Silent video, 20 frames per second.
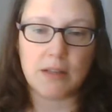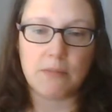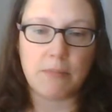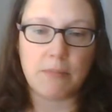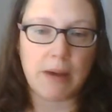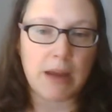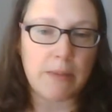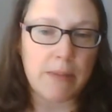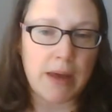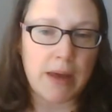in
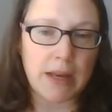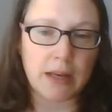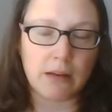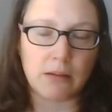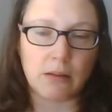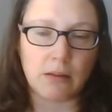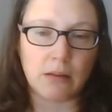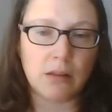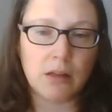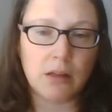
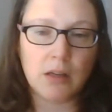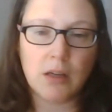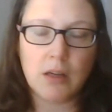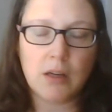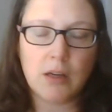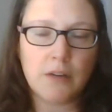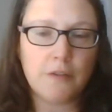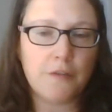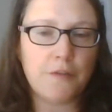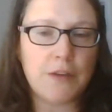biomedical
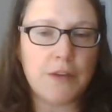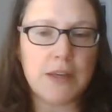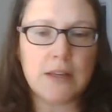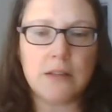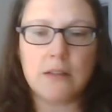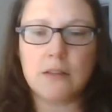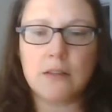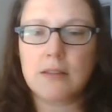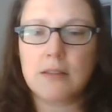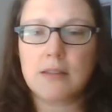
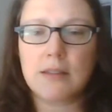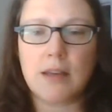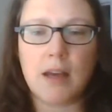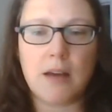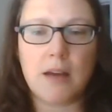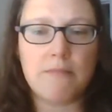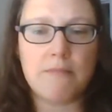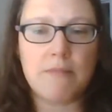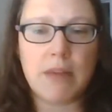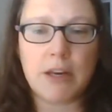fields,
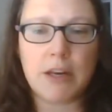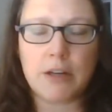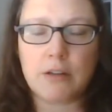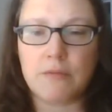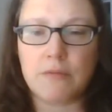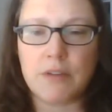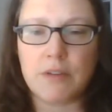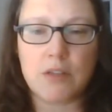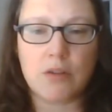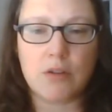
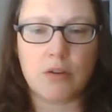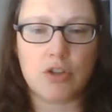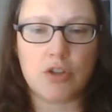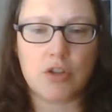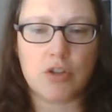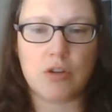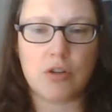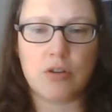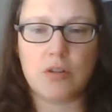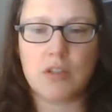medical
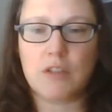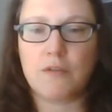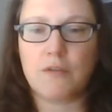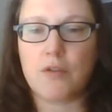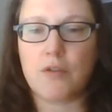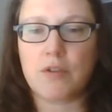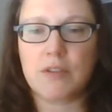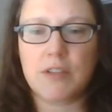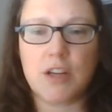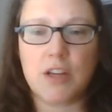researchers,
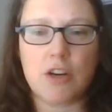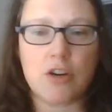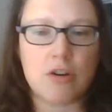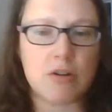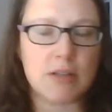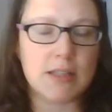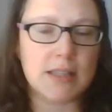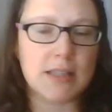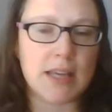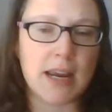folks in
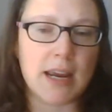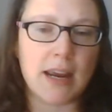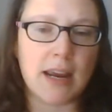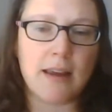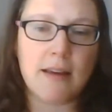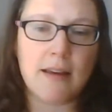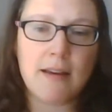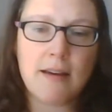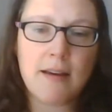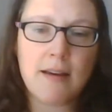
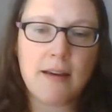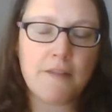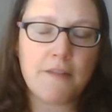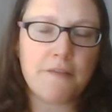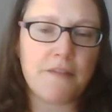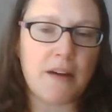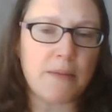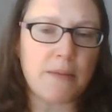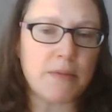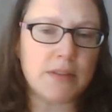nursing,
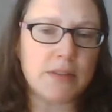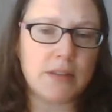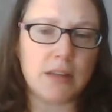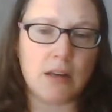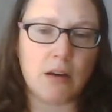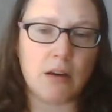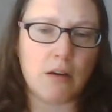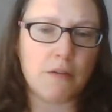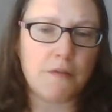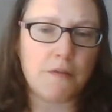pharmacy,